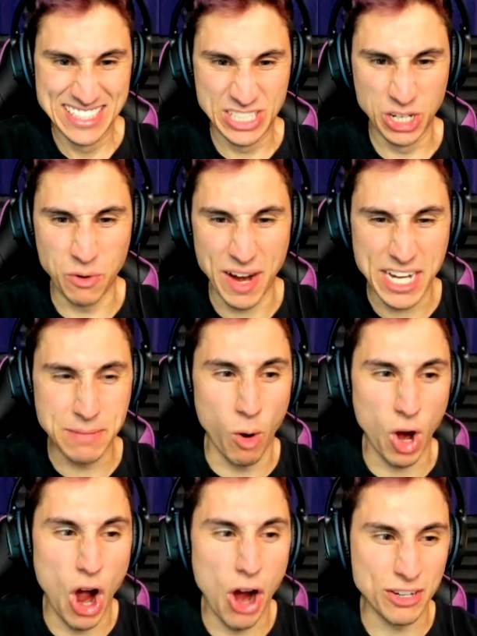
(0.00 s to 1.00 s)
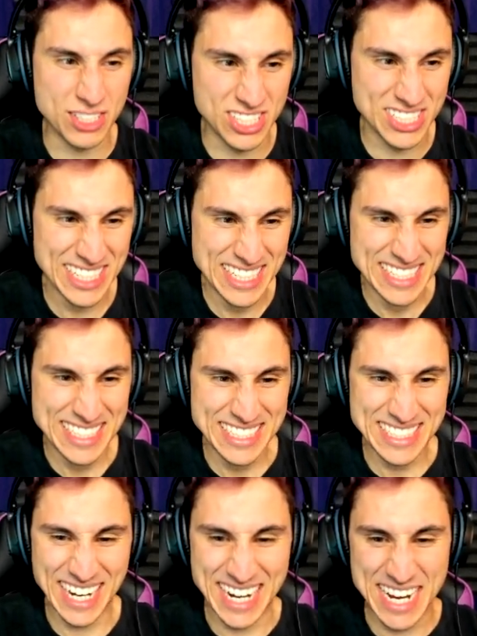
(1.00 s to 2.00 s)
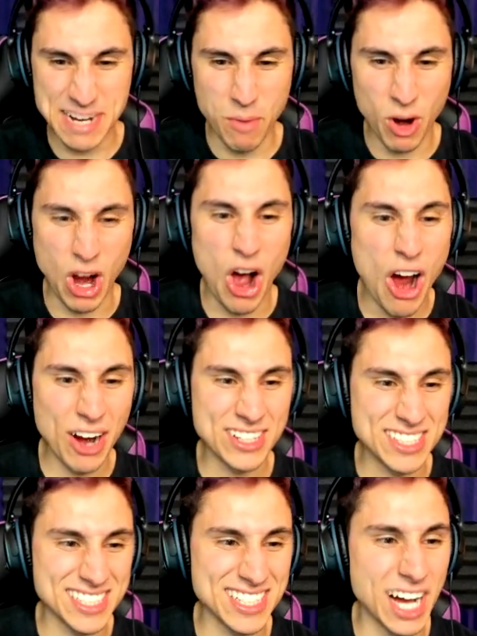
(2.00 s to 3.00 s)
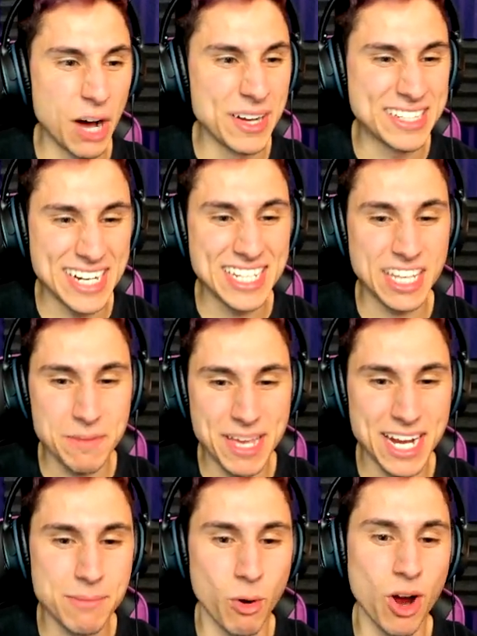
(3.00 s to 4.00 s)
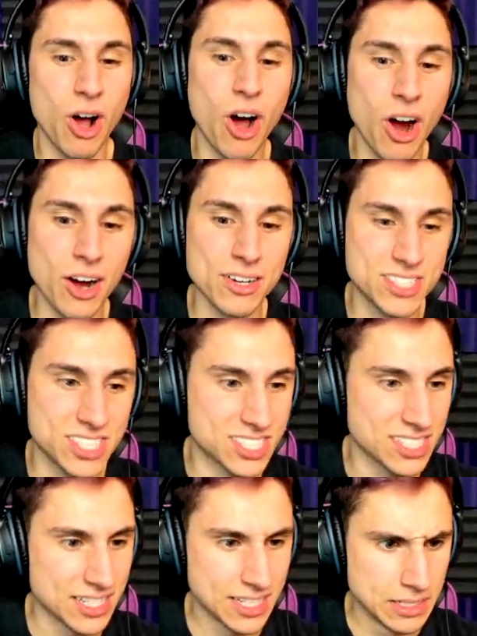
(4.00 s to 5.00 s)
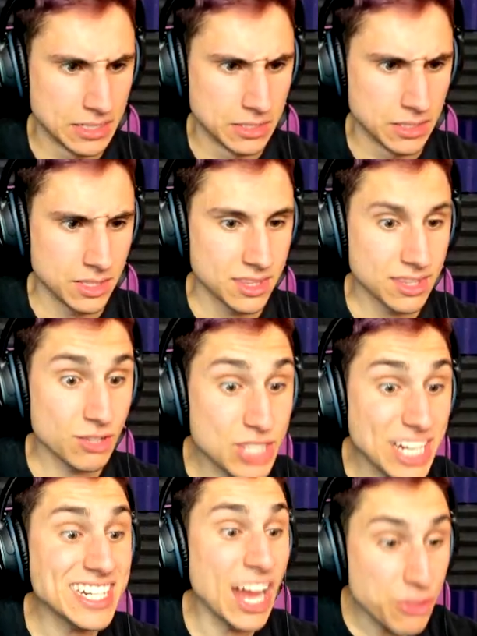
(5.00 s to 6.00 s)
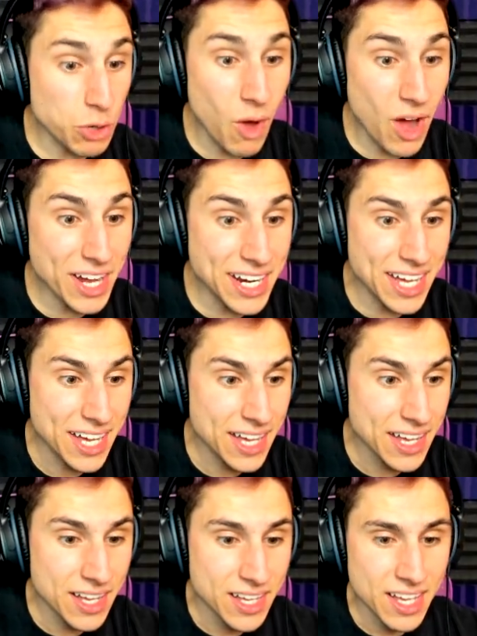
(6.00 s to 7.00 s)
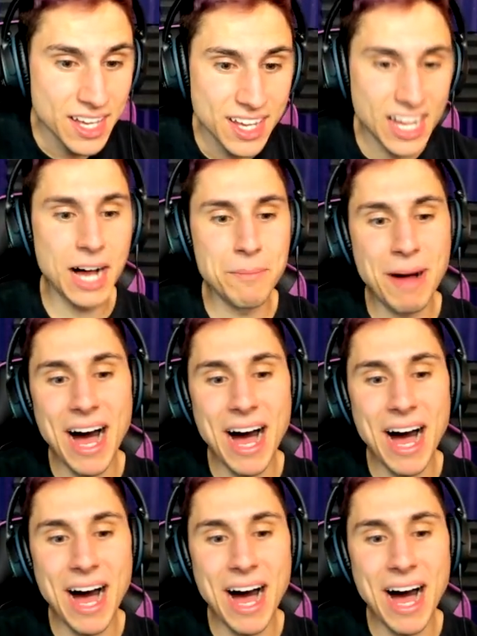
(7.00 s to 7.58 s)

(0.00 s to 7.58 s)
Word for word: two. I need more hearts. I need more hearts. Oh, it didn't give me any more hearts. There's another one? Come